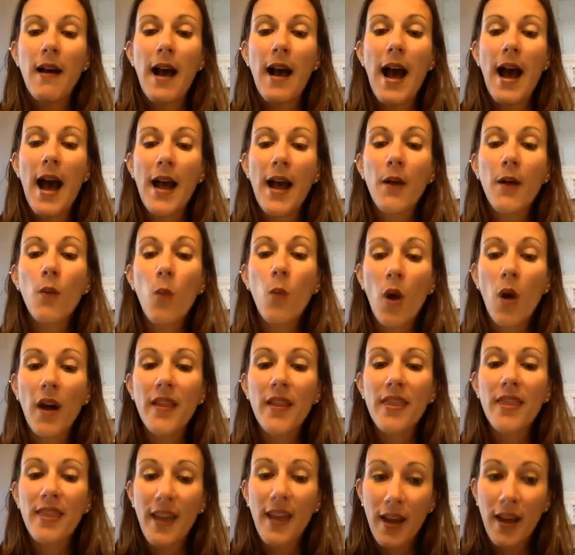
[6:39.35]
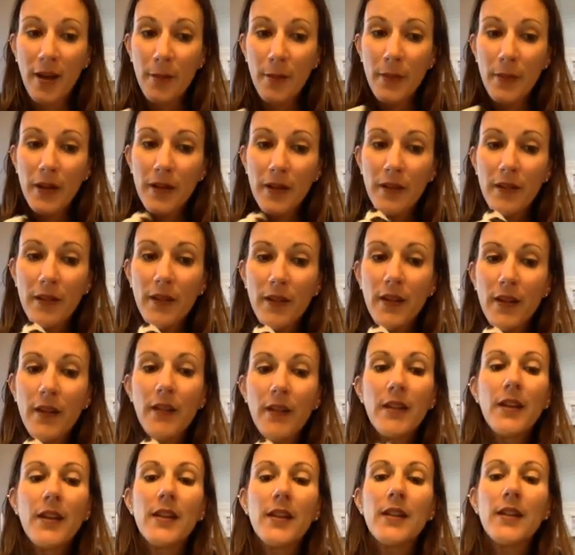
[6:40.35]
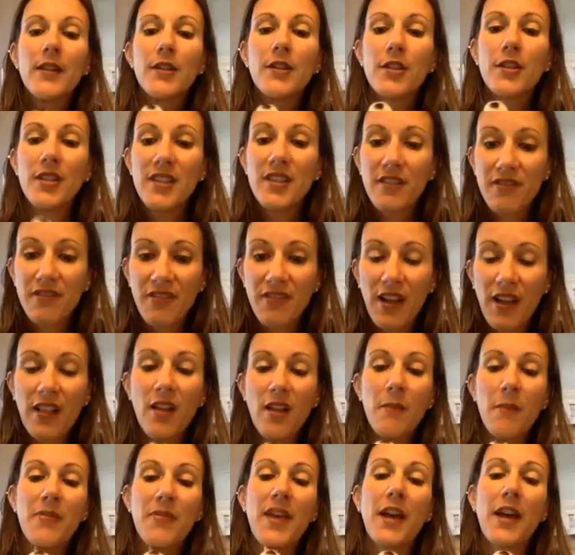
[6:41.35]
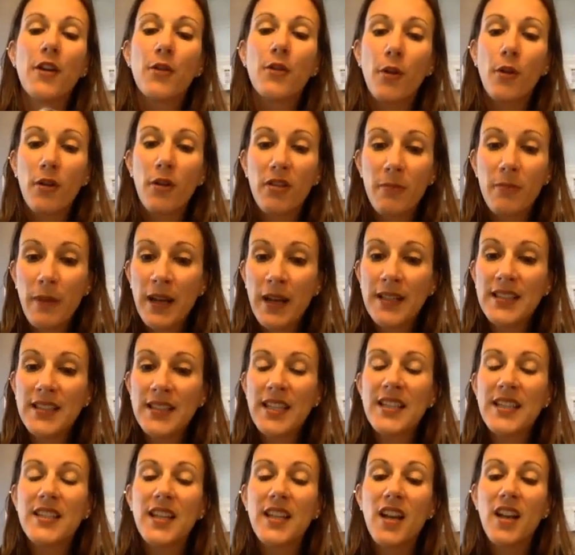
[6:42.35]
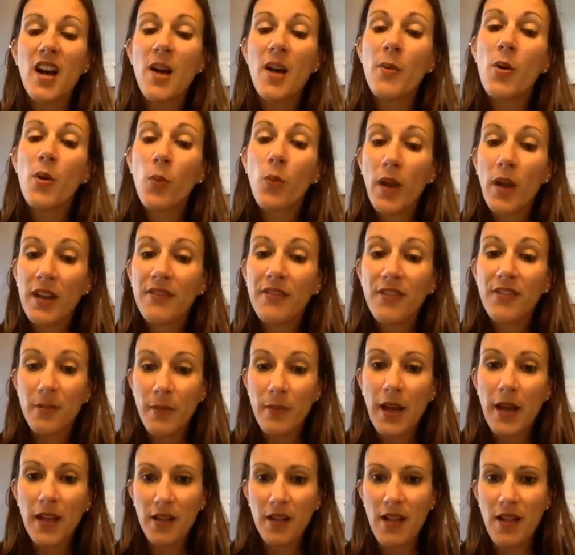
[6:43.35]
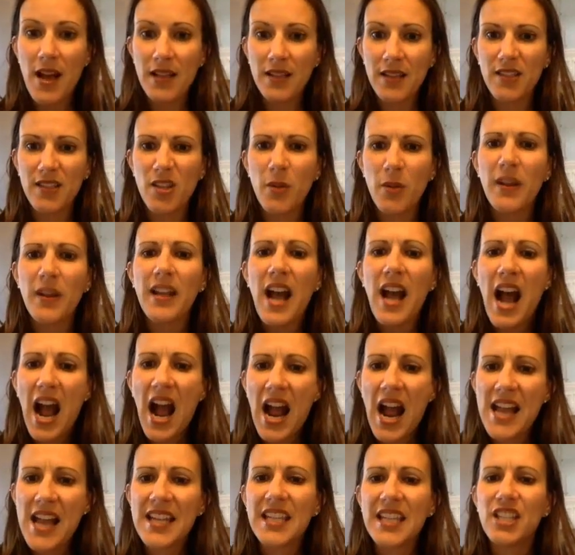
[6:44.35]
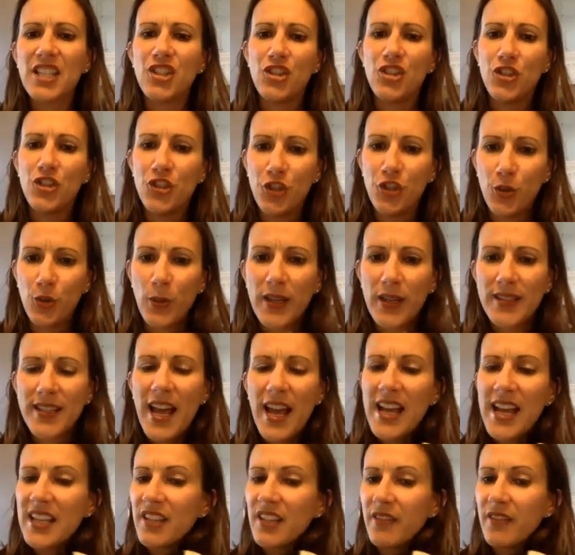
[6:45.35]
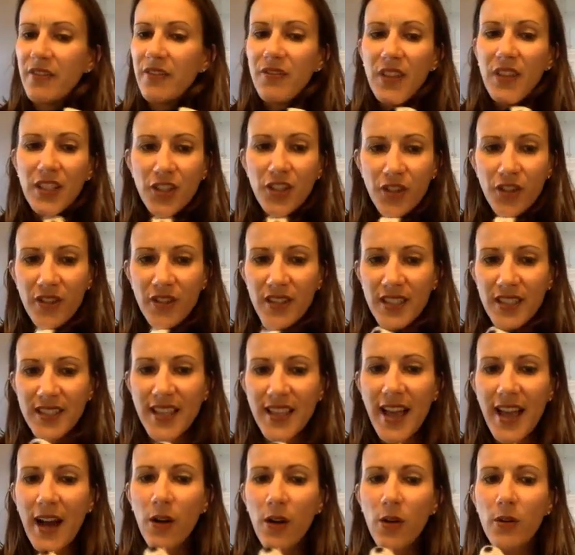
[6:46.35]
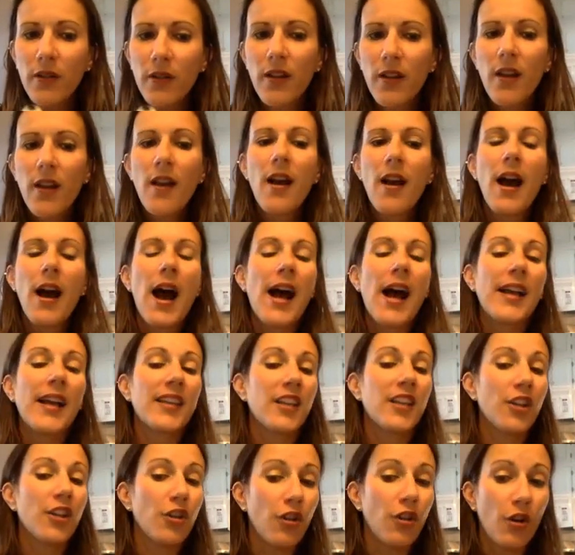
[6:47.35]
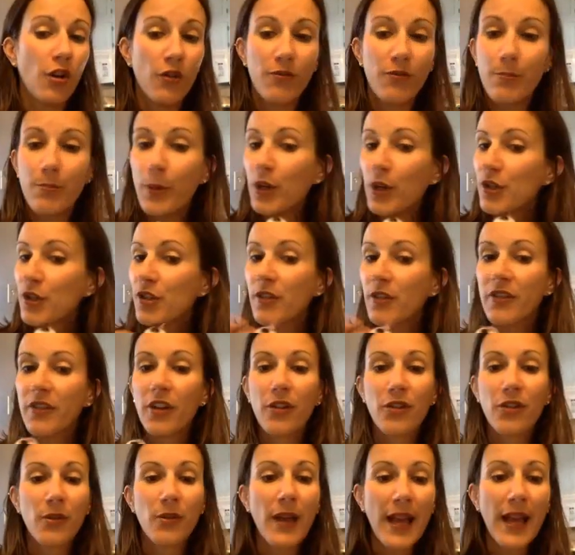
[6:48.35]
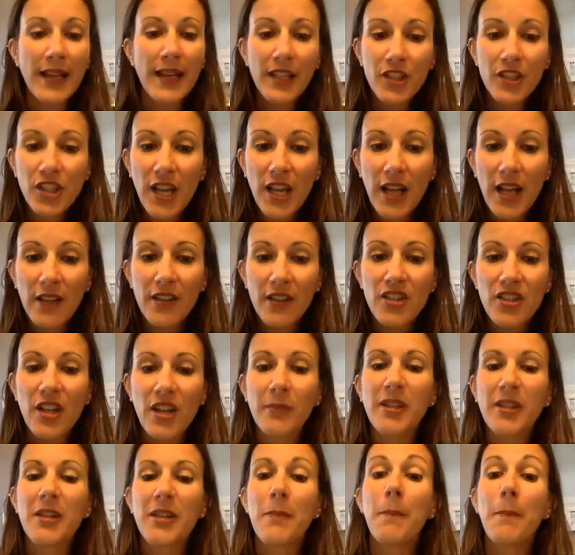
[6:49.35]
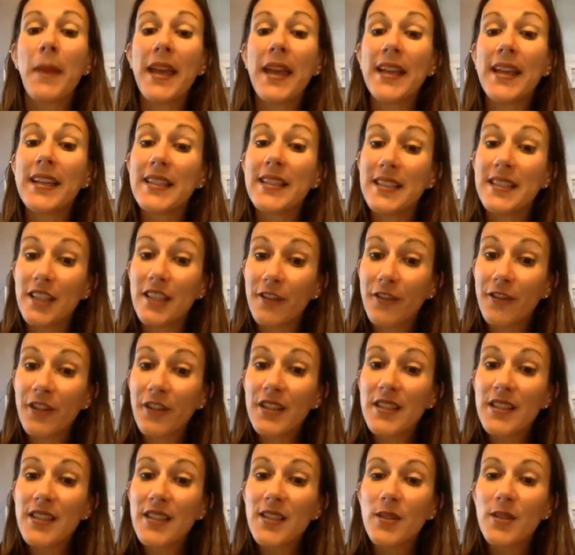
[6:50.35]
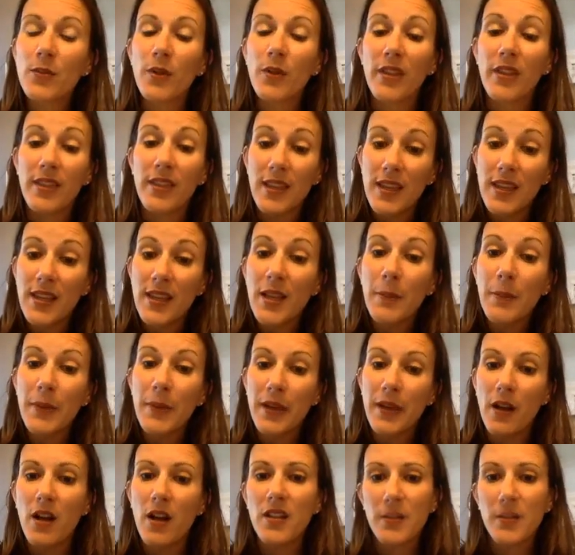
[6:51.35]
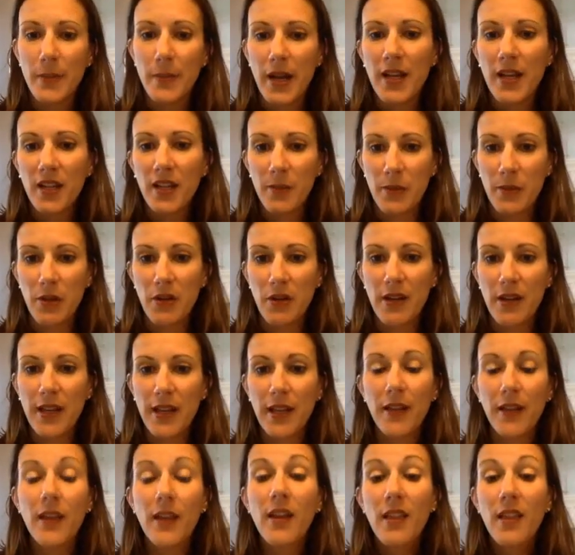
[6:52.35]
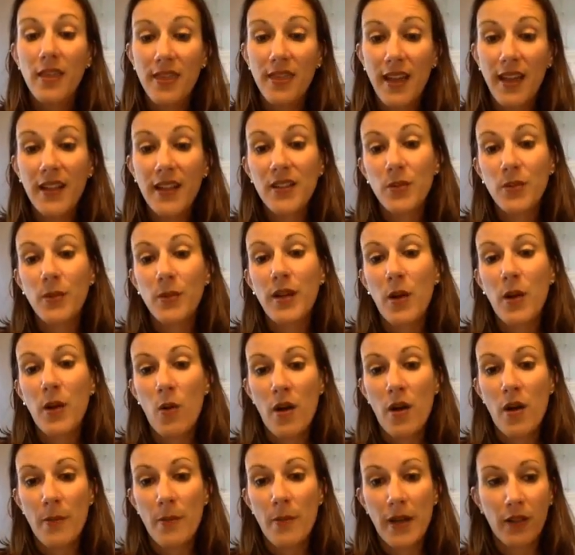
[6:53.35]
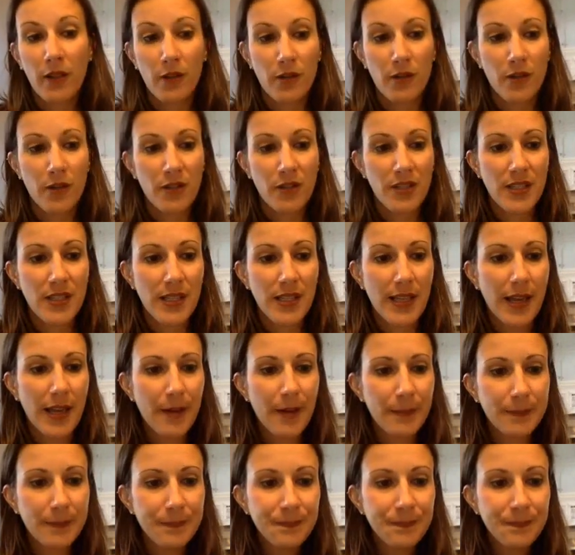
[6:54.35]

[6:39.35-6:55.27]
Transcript: I want them to develop that growth mindset, to come away from my class knowing I can do it. I can figure this out. I can go persevere through any challenge. I'm going to make a difference within and beyond my community. That's what I want my learners to get.